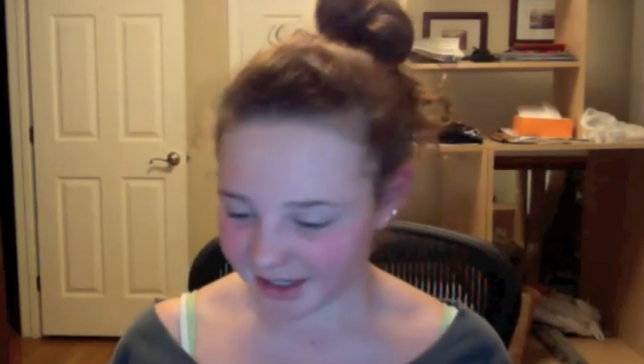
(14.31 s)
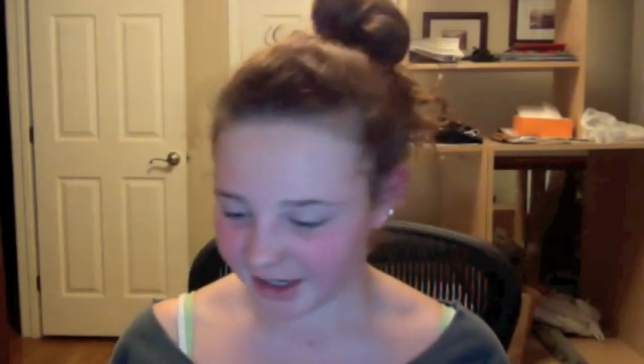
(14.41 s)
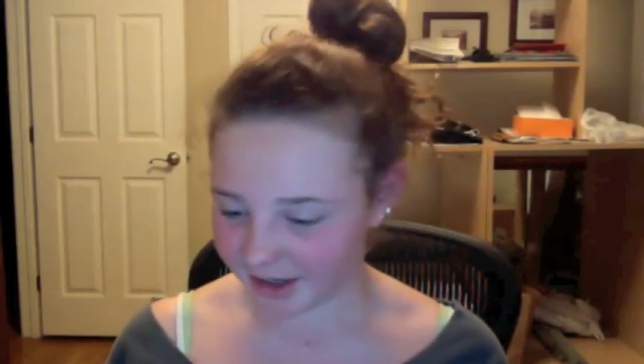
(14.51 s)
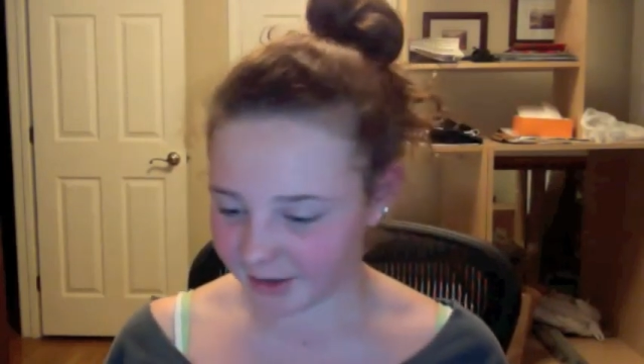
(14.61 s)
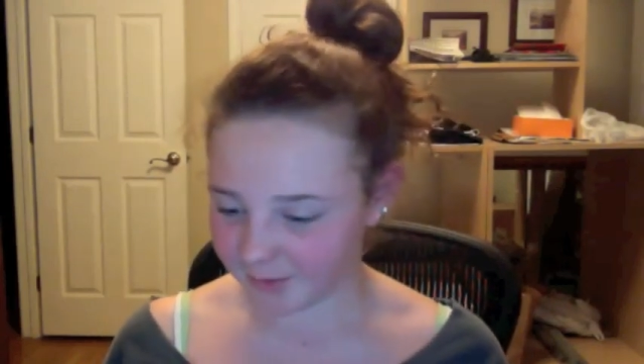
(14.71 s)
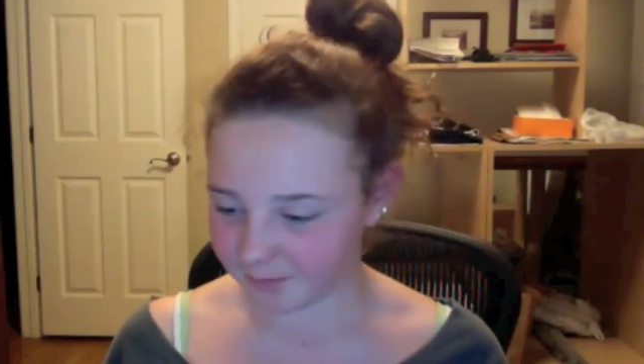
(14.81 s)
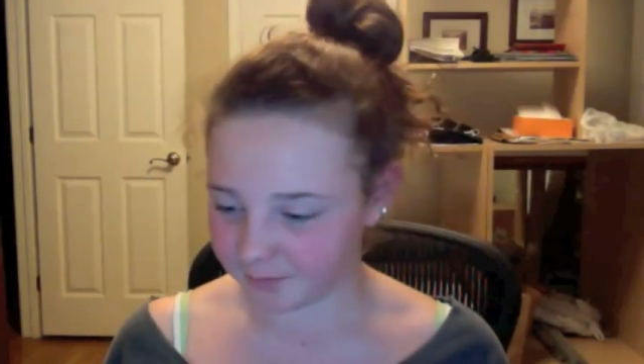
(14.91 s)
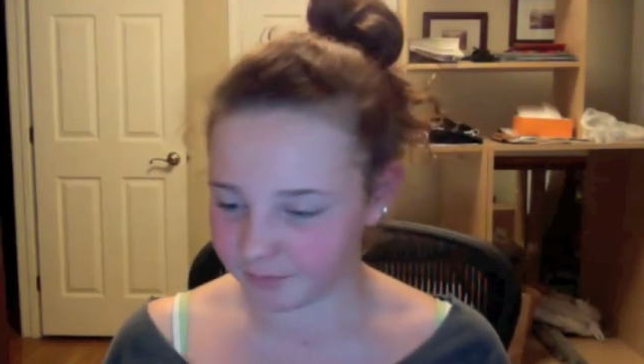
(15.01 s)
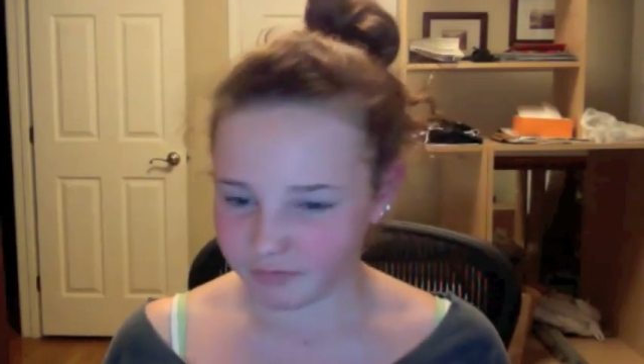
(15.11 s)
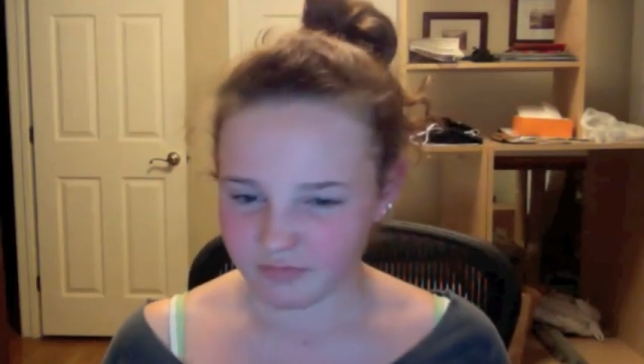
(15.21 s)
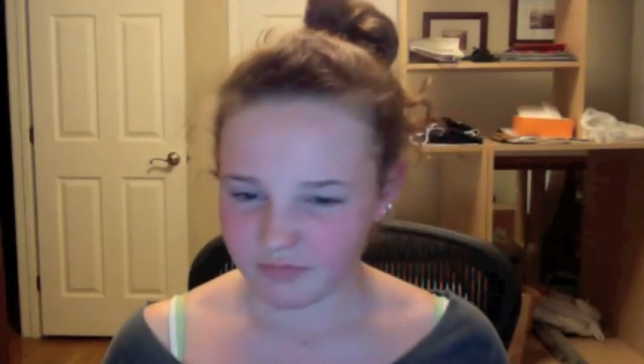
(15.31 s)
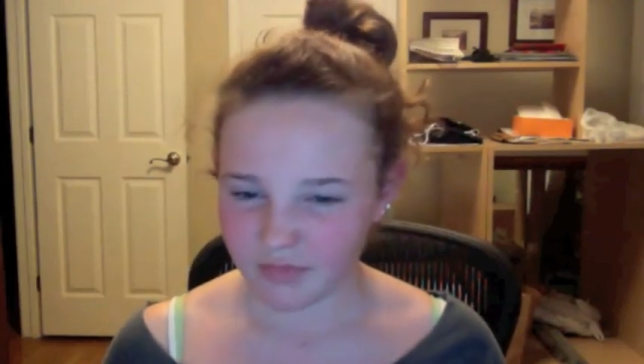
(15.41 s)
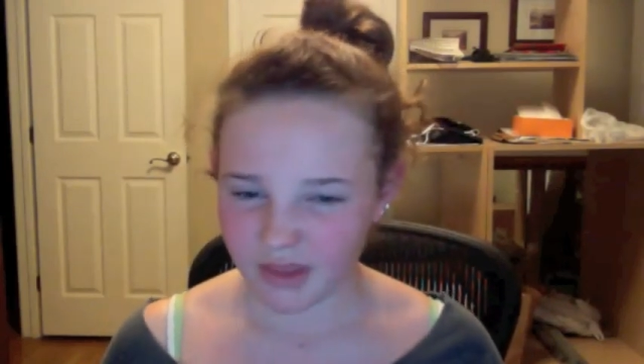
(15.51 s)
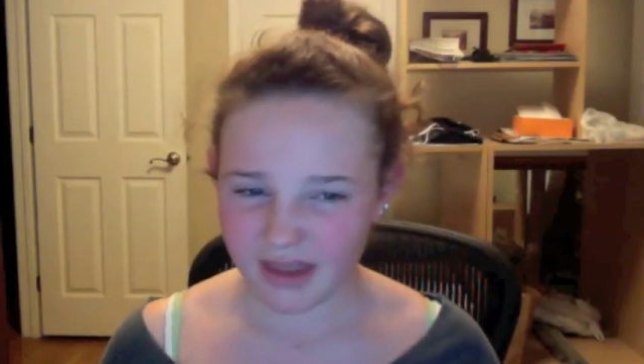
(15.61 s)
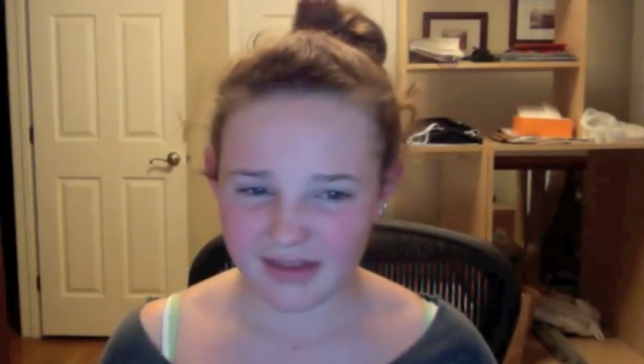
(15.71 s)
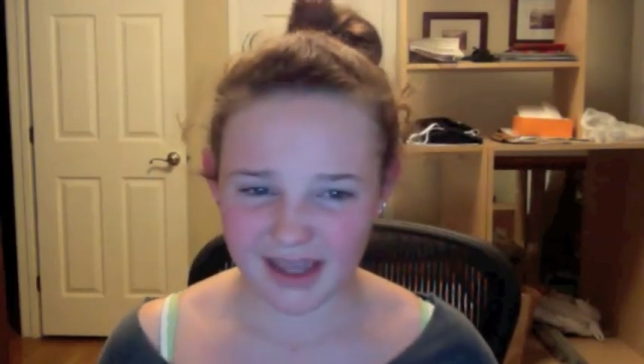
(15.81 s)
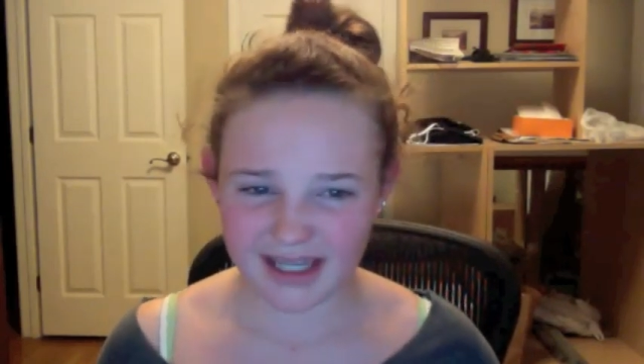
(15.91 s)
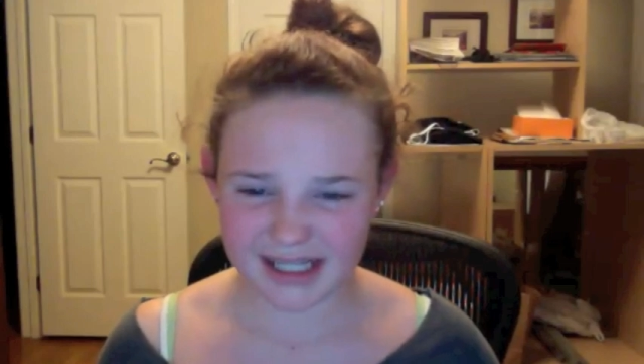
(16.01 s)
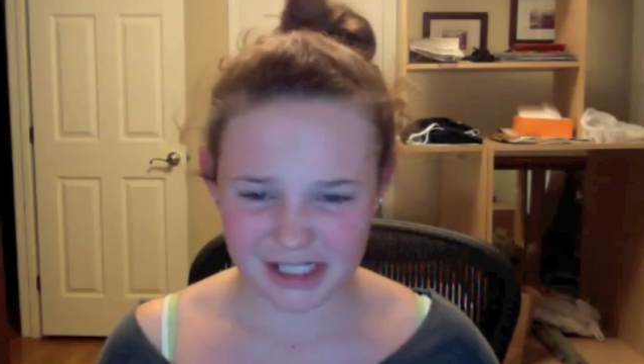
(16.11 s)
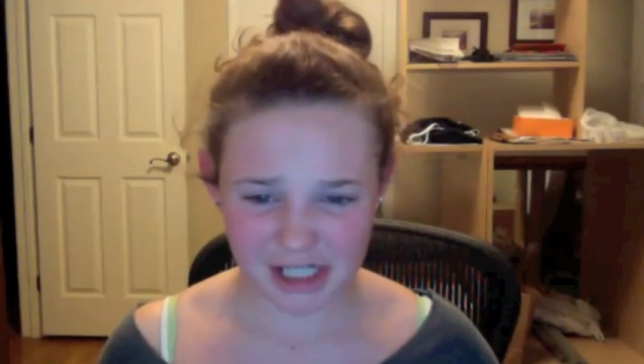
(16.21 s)
Um,
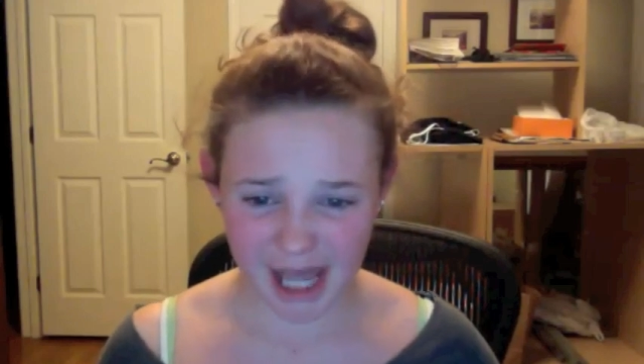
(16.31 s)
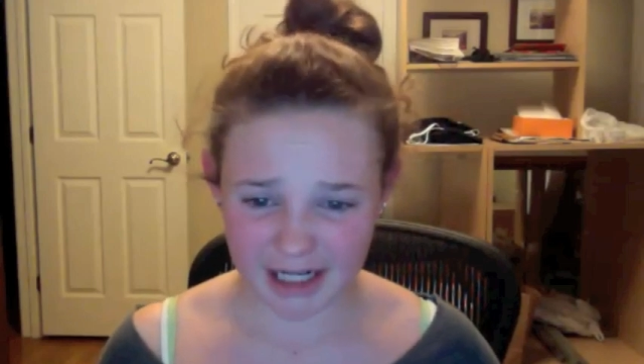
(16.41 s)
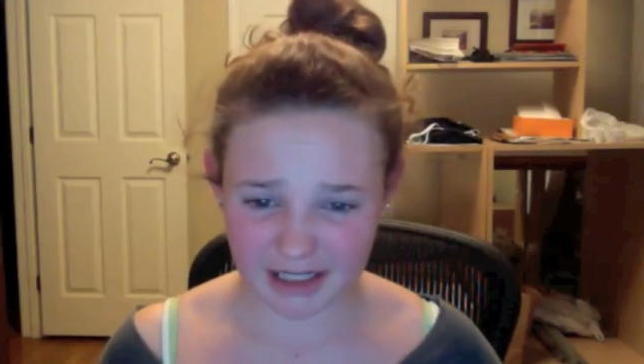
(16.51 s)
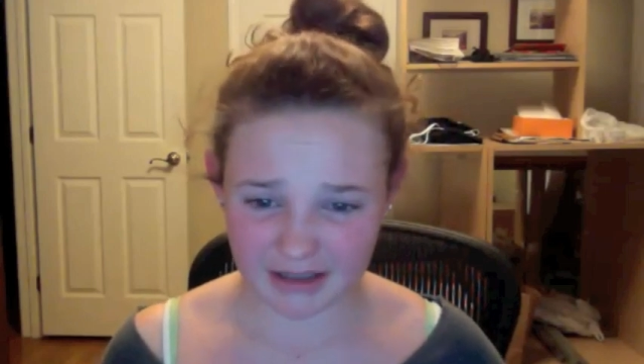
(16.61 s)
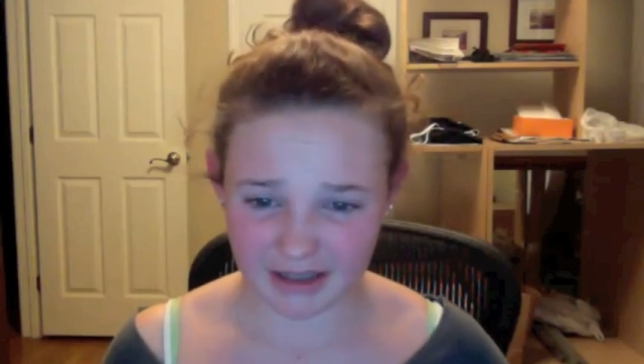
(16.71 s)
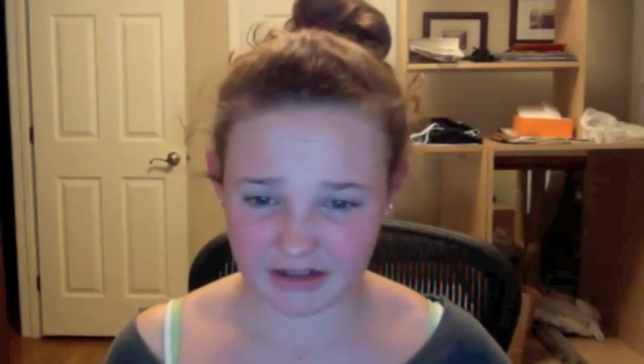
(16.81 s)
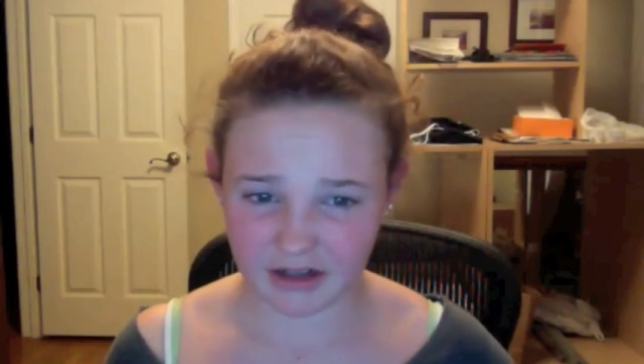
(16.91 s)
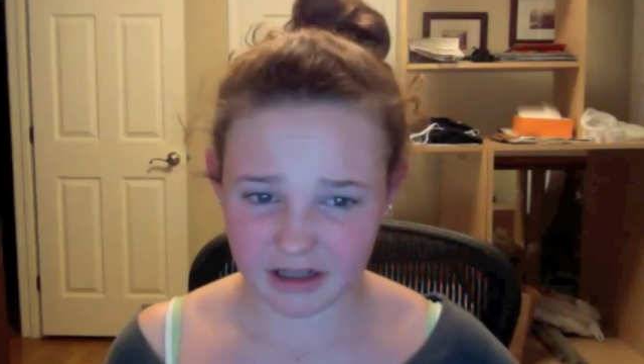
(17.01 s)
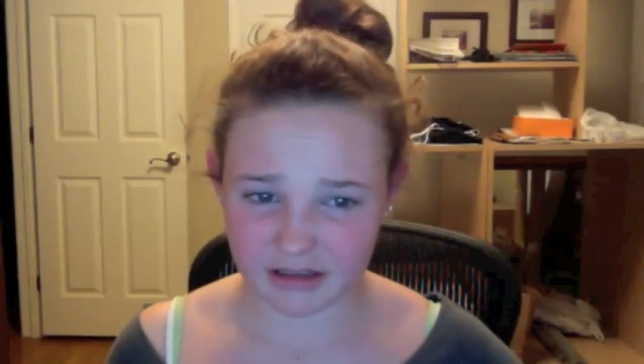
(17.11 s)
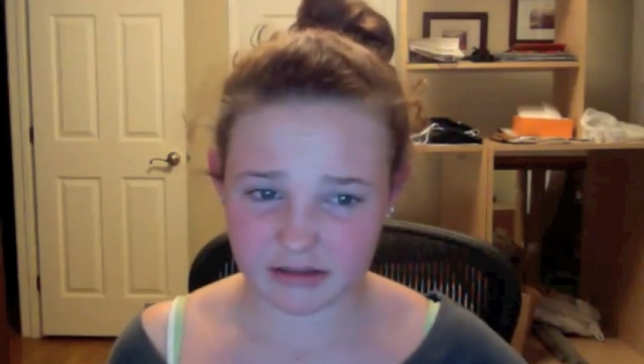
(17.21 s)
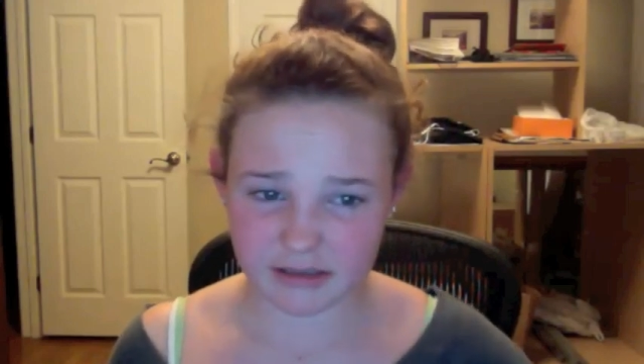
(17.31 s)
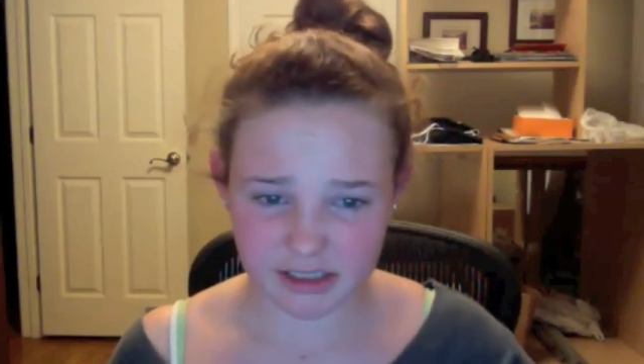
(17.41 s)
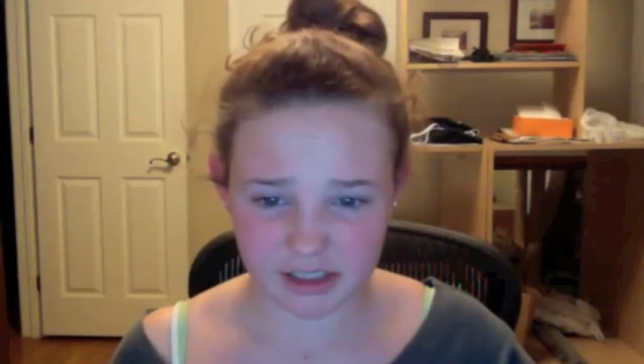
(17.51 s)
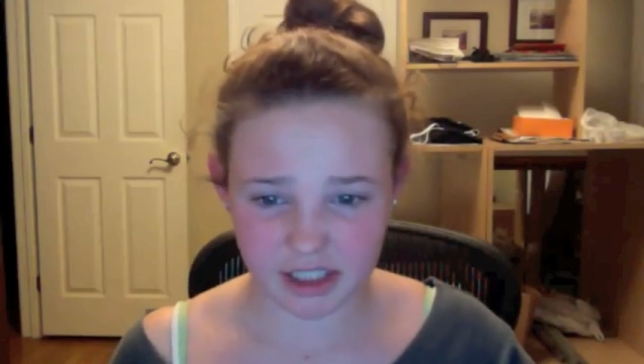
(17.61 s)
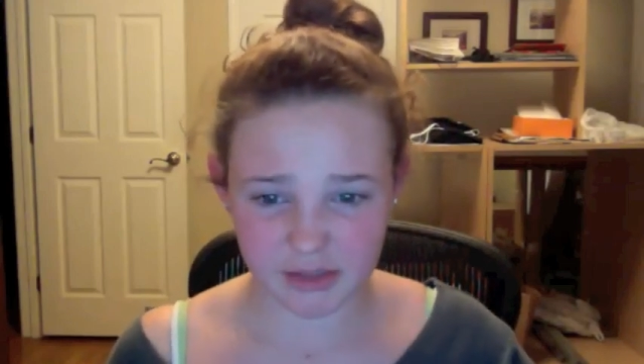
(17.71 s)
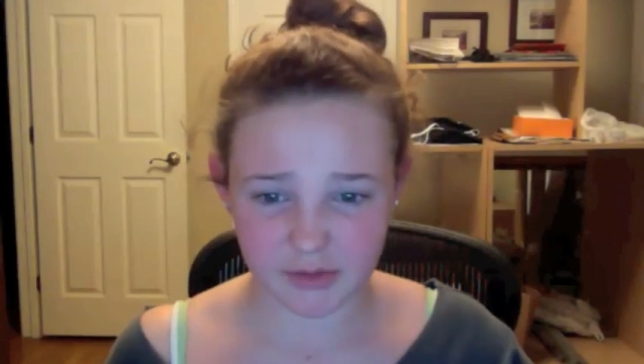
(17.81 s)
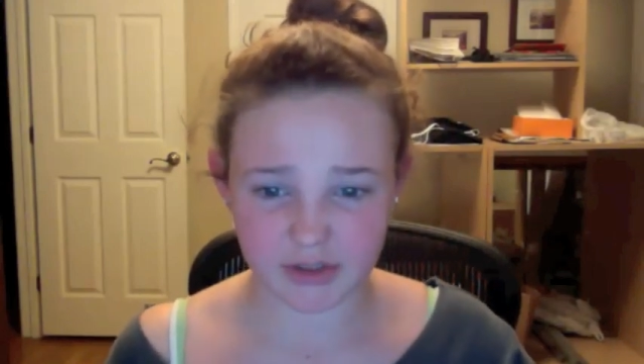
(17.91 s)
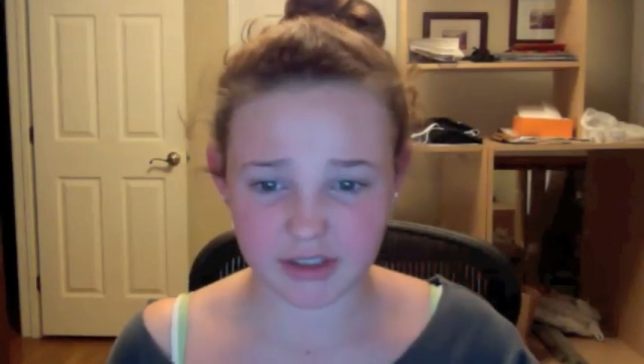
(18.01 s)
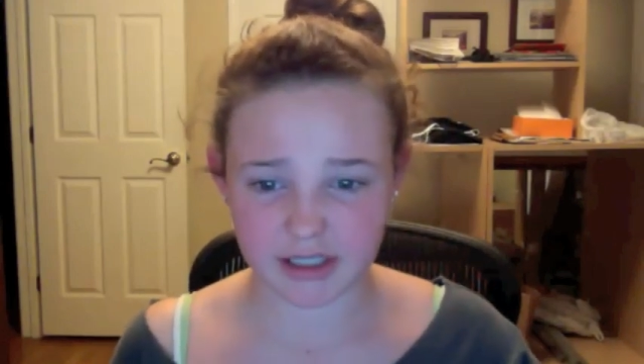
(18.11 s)
like in chatting, like not in general.